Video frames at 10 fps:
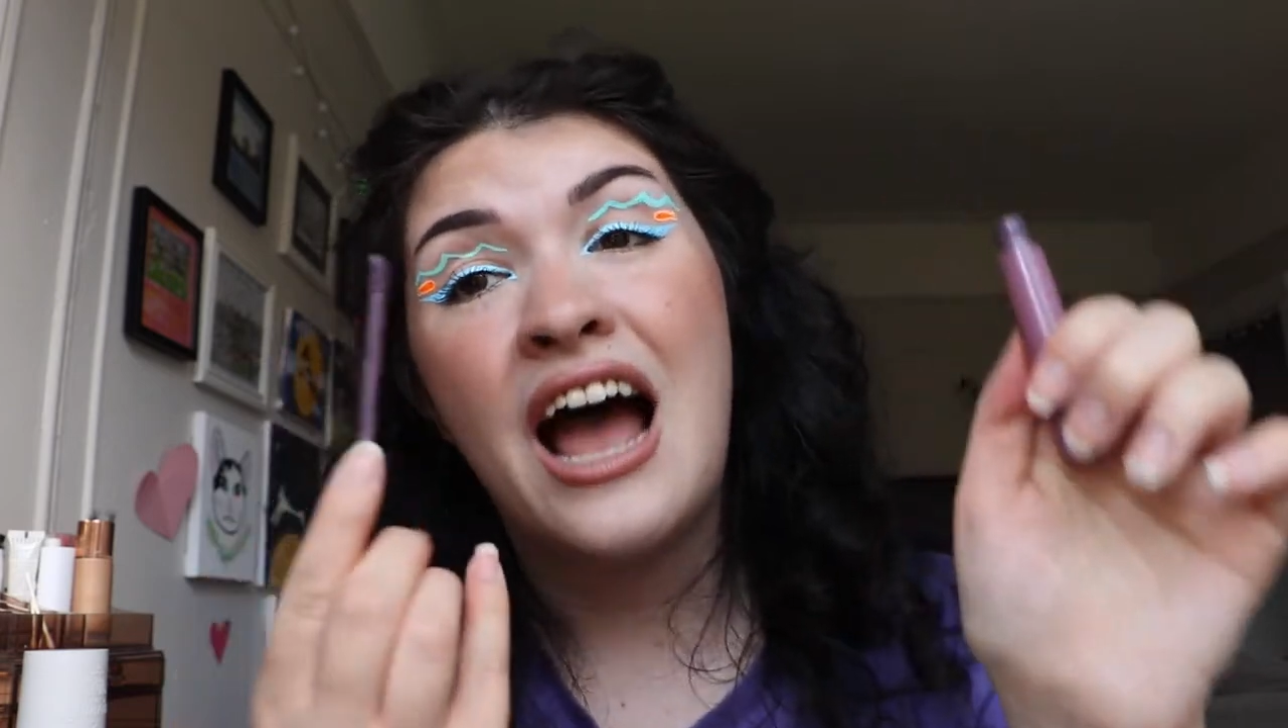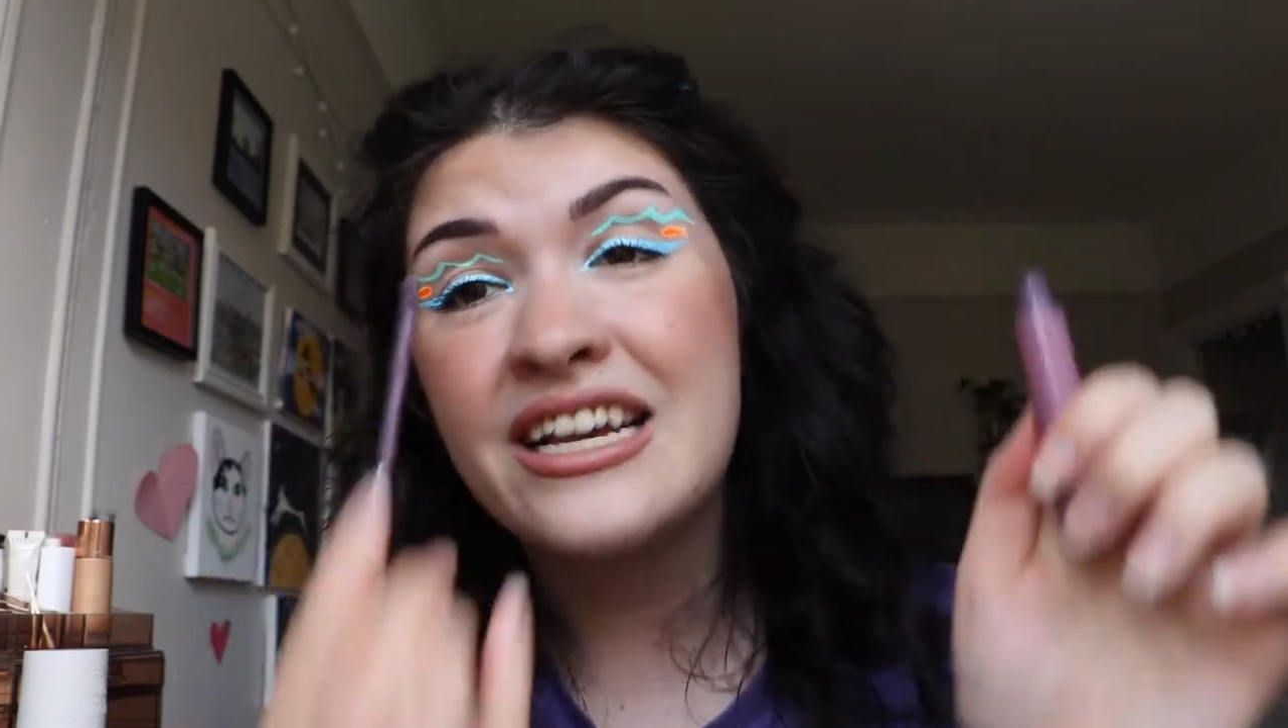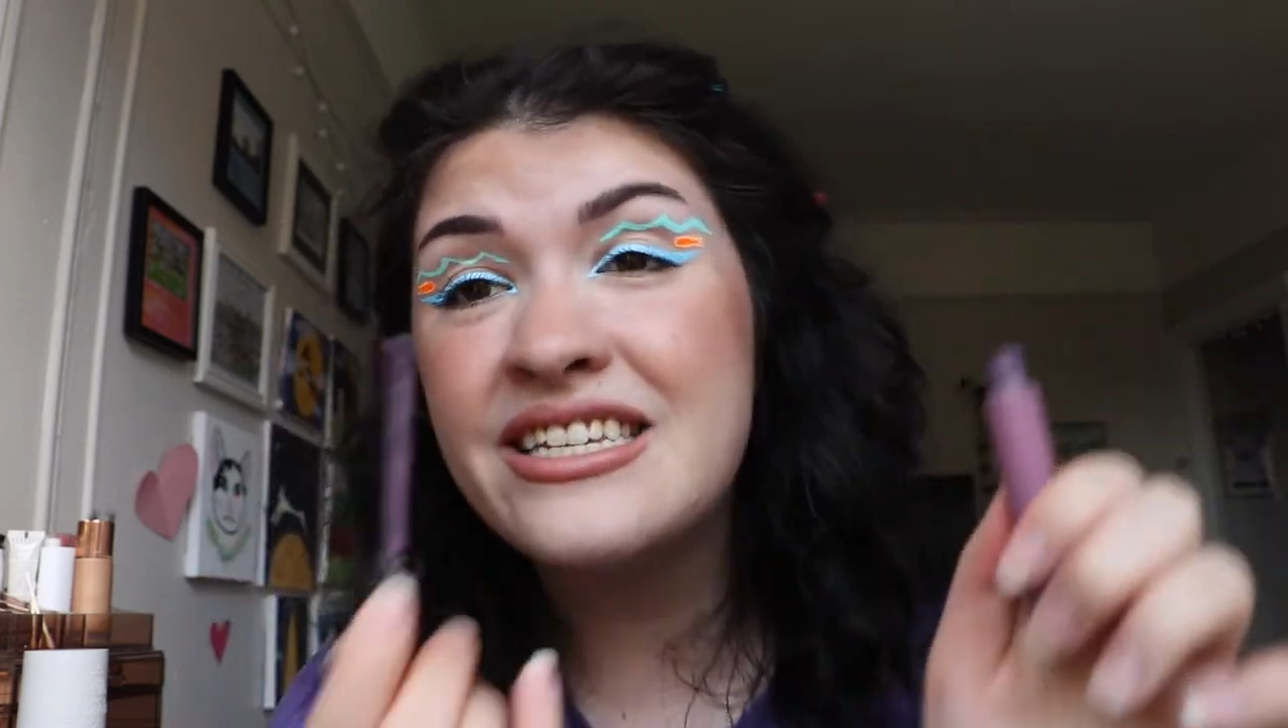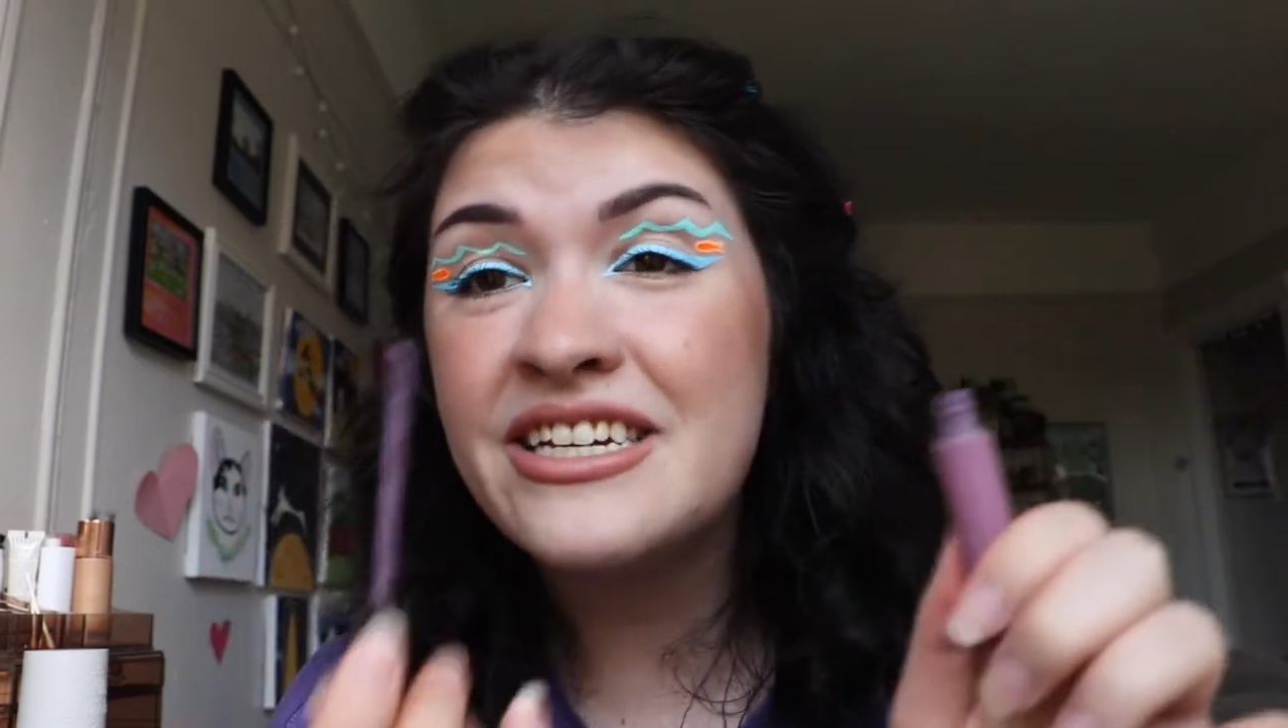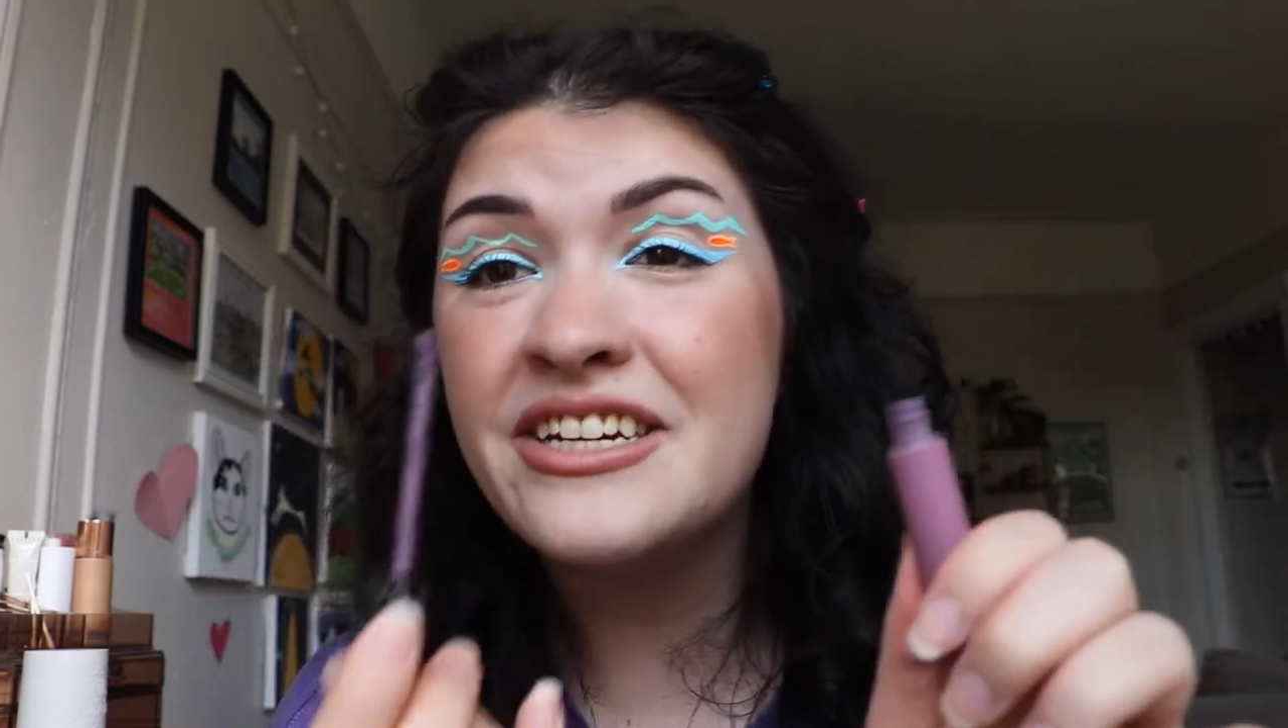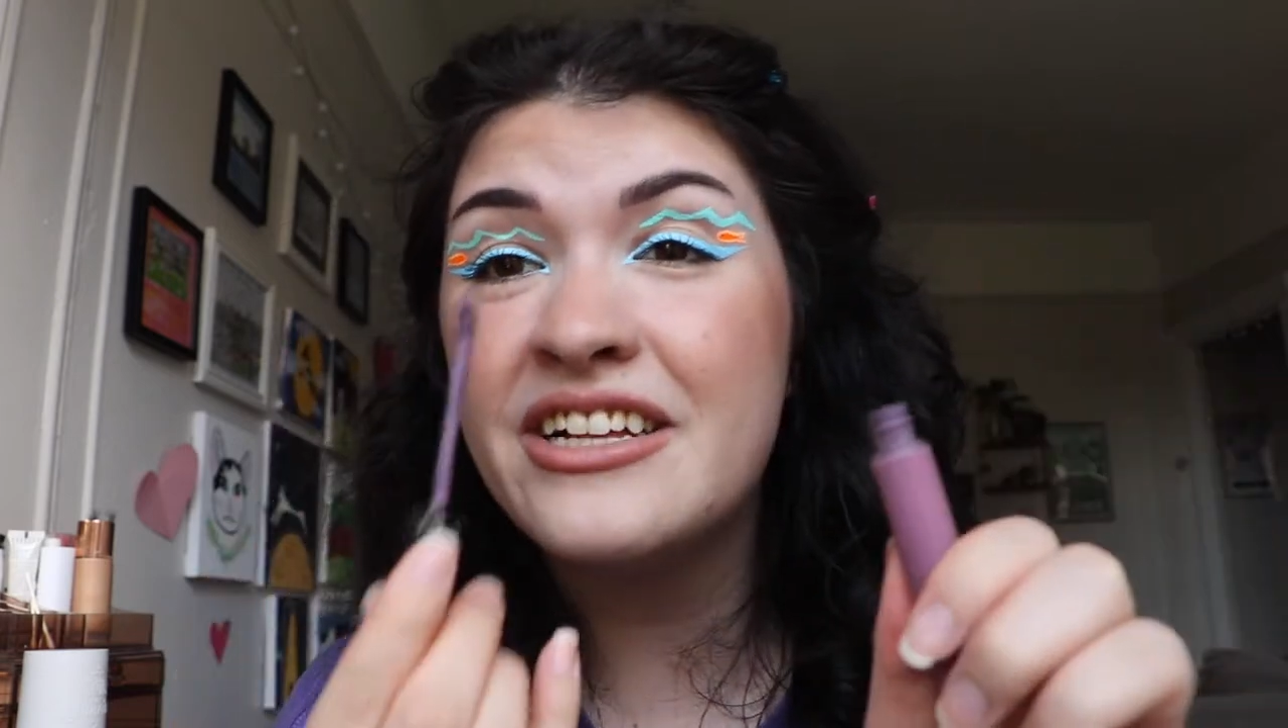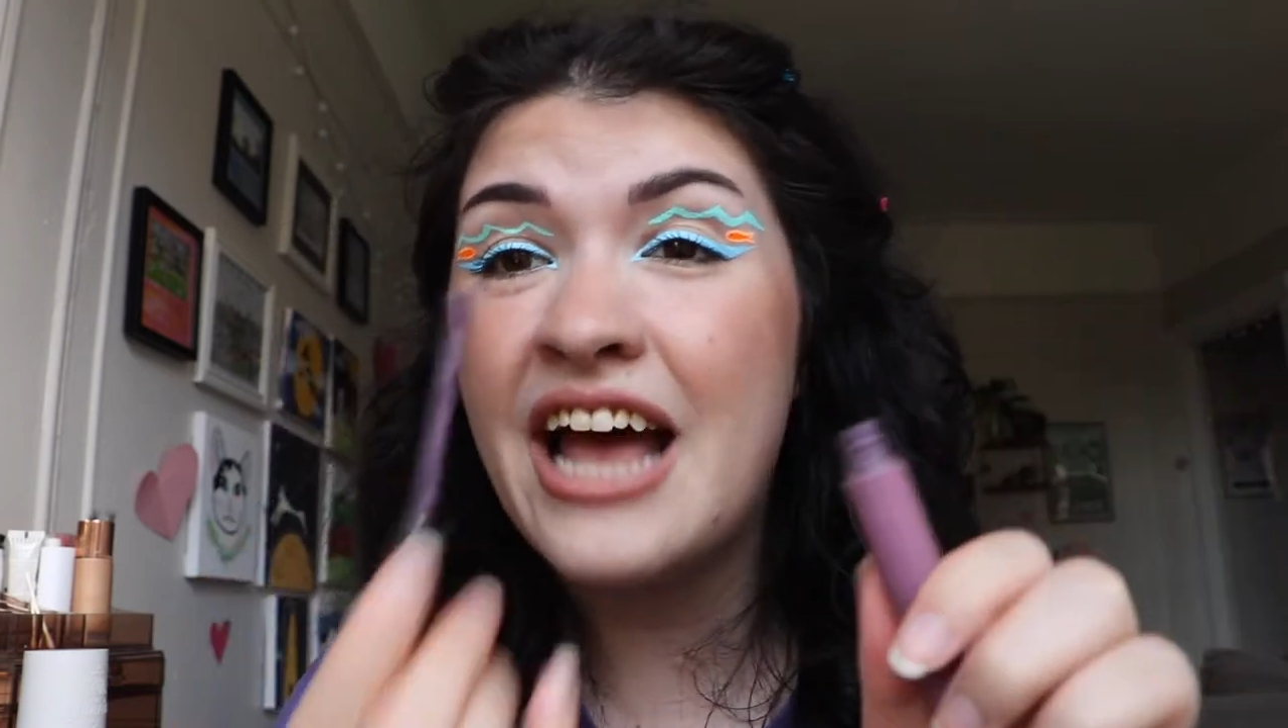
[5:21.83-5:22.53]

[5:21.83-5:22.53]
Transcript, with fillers: I still